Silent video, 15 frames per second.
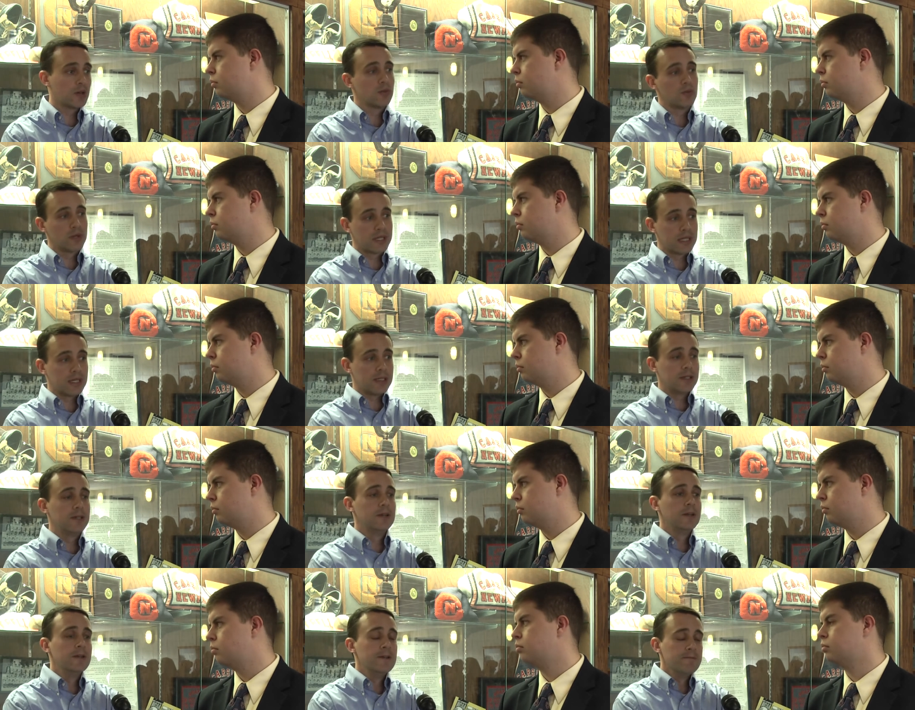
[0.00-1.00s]
Speaker 1: on one end.
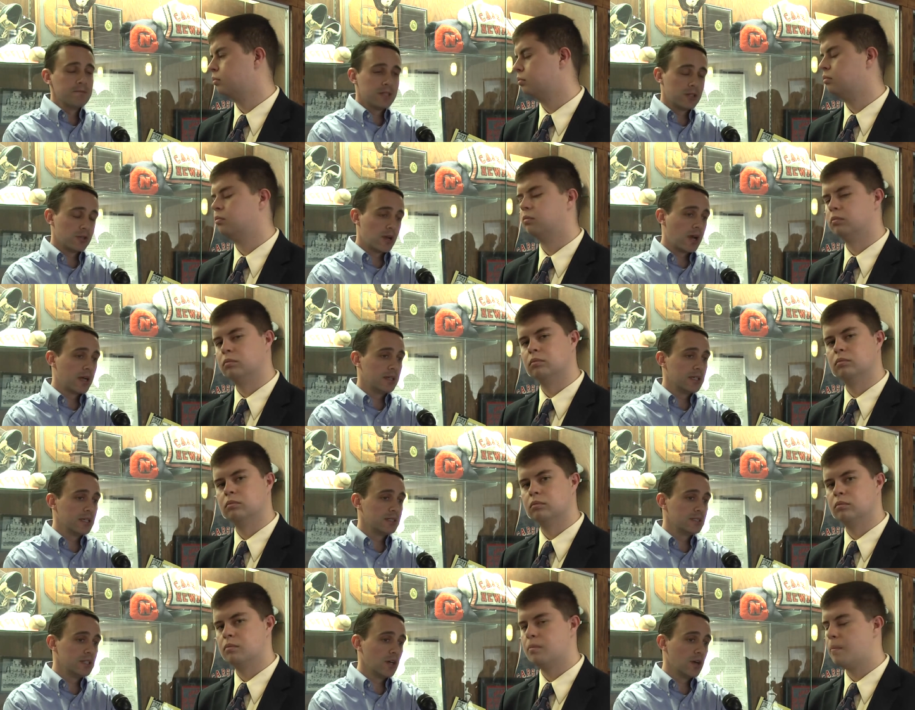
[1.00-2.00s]
And on our
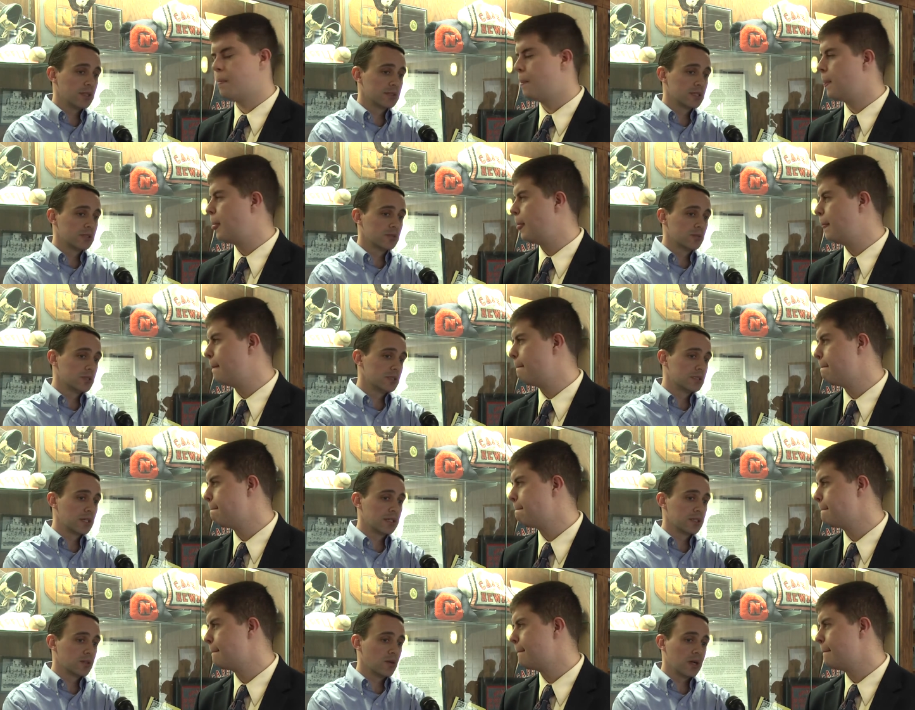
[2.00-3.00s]
end, you know, I think the one
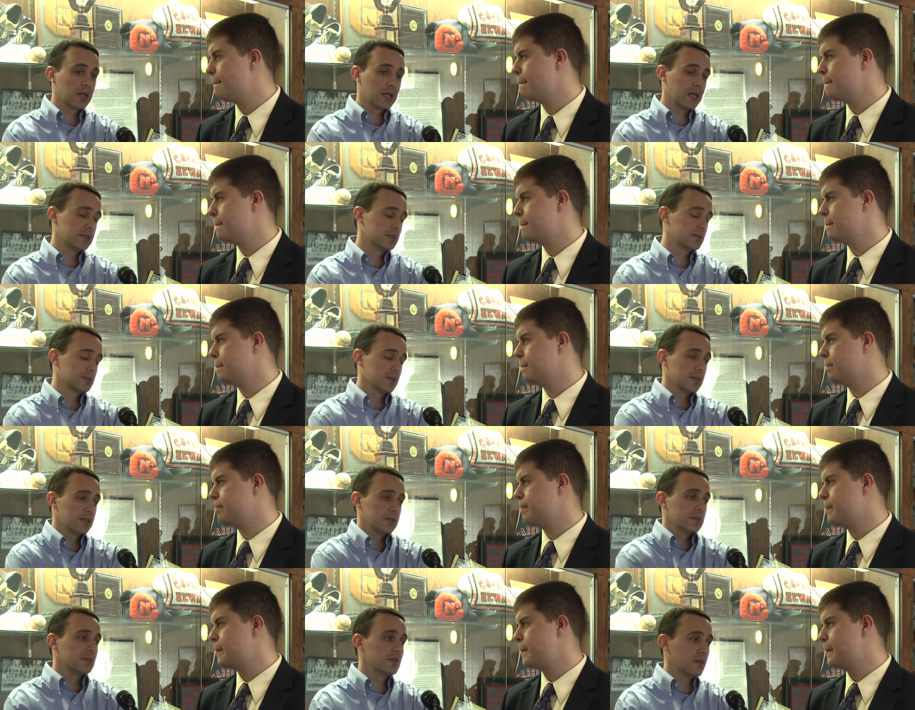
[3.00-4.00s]
technical I got,
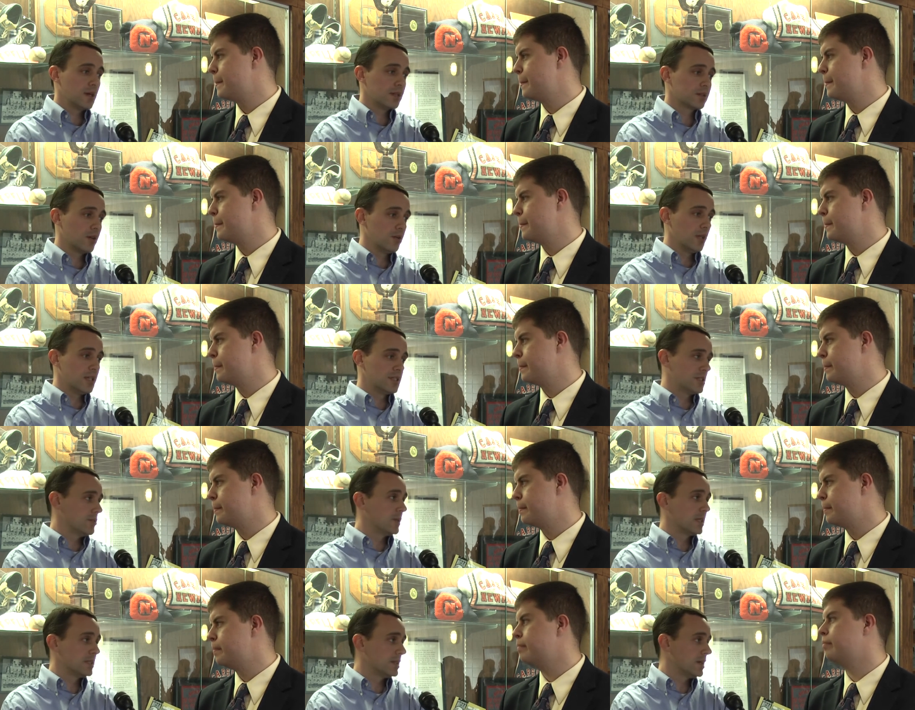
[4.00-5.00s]
uh, you know, I thought Lacey
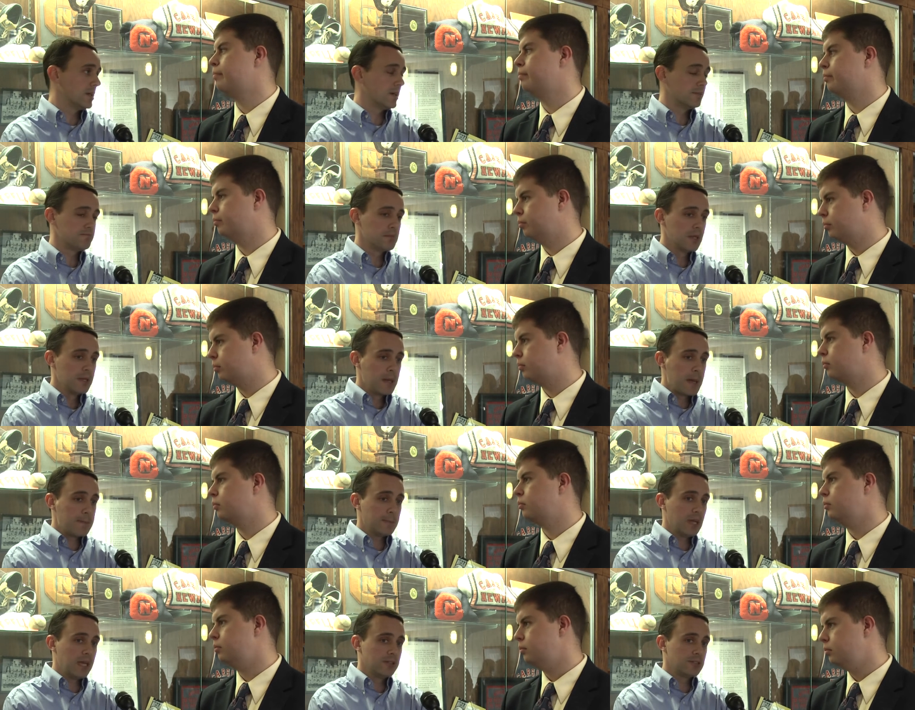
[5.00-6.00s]
went in there and,
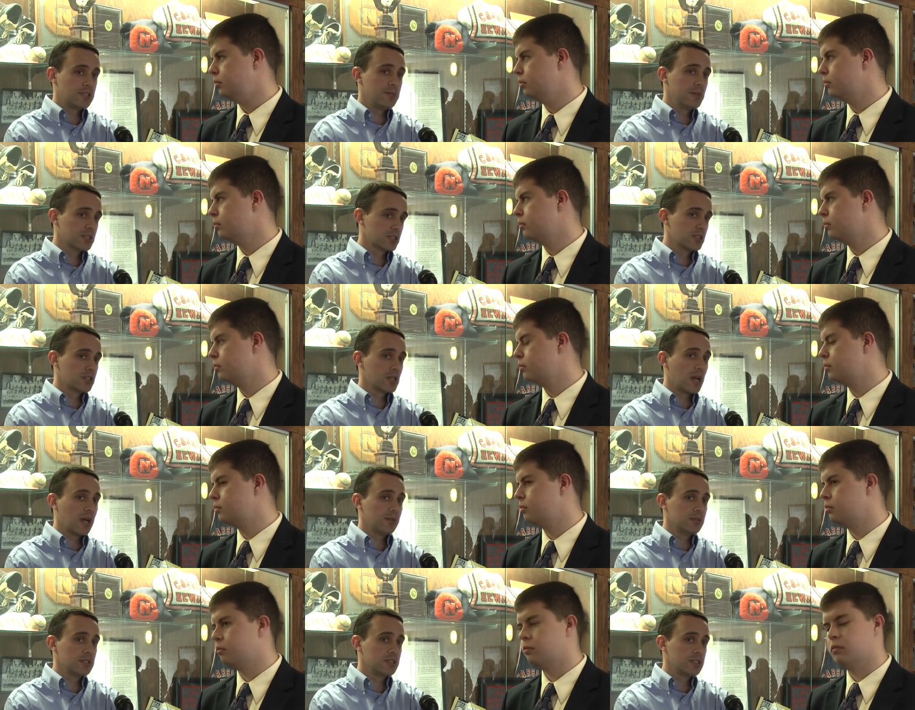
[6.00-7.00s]
and, and, she missed a
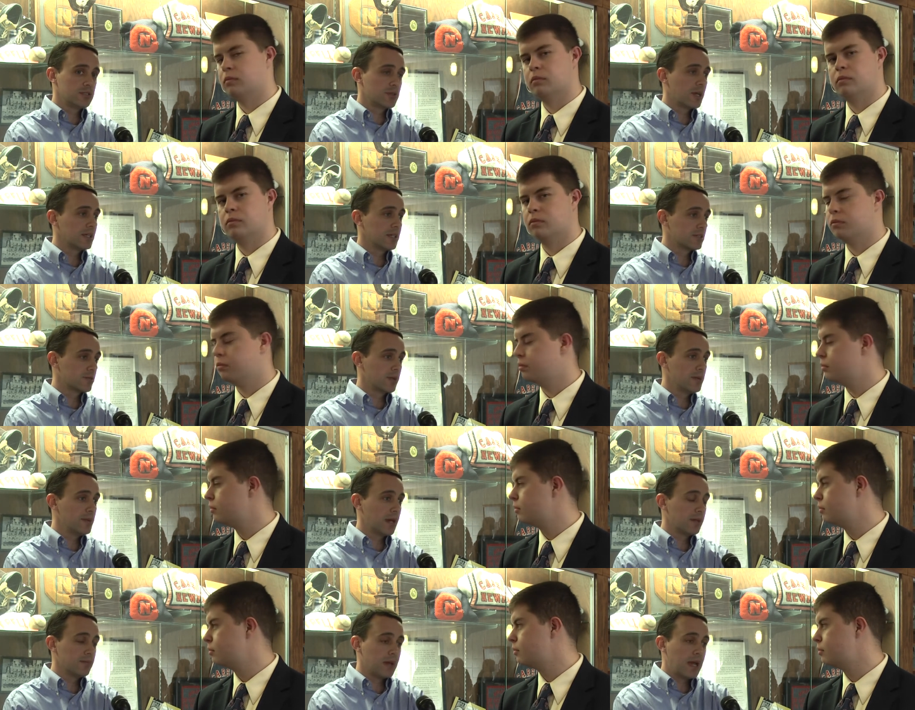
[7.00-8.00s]
shot, but then she's trying to get the
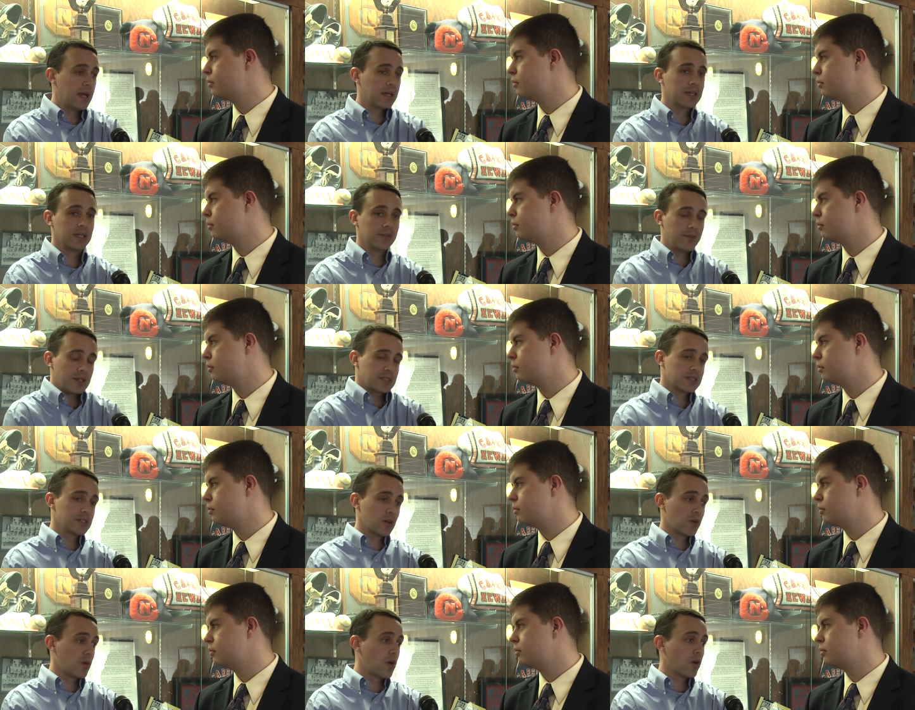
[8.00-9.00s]
rebound back. And if I see
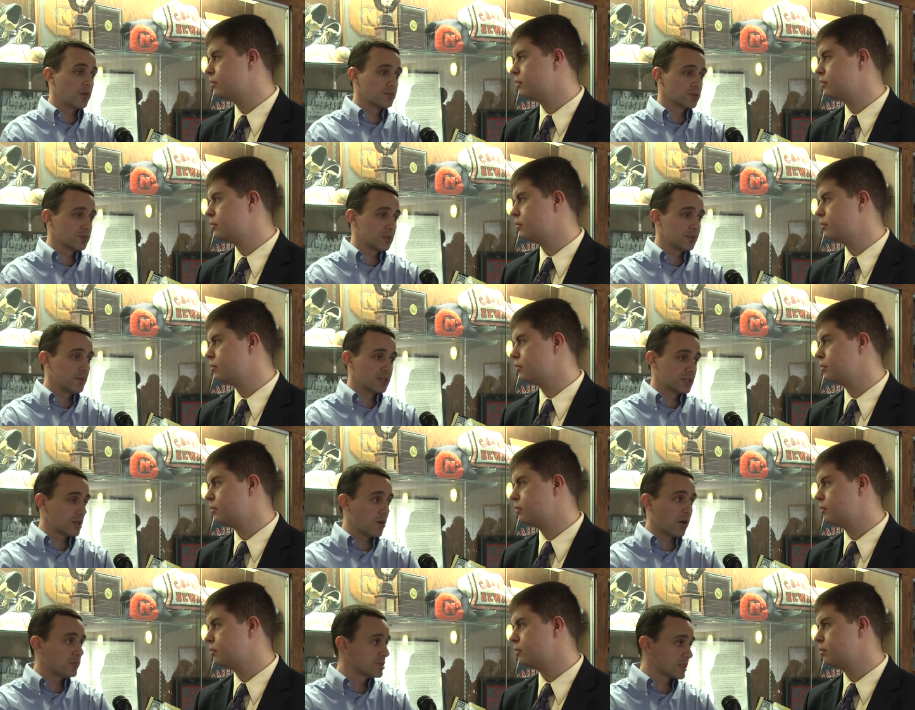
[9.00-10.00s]
her arms with a bunch
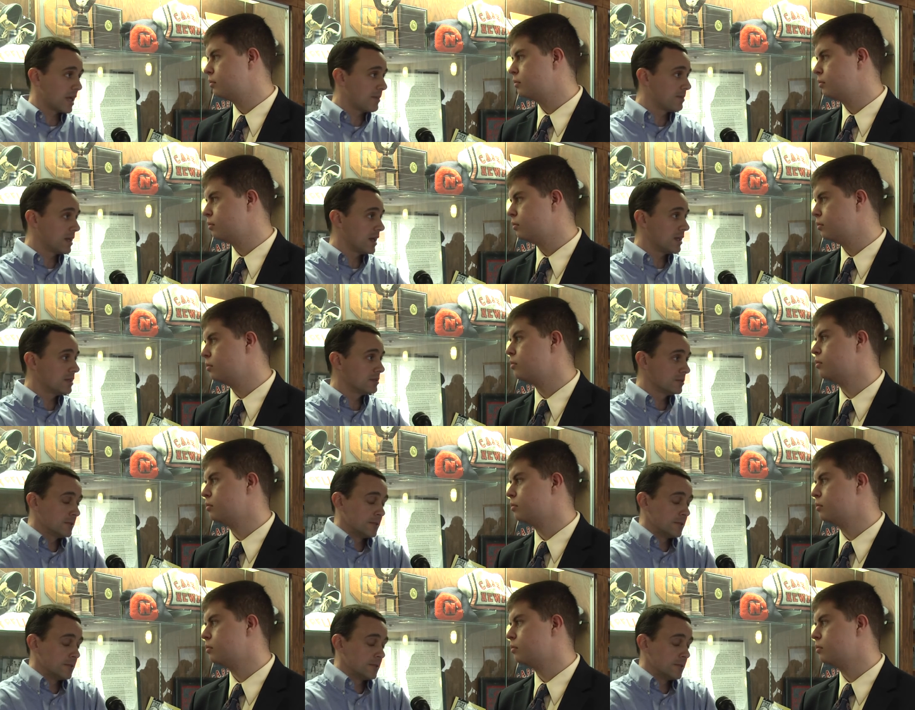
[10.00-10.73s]
of arms slapping at it,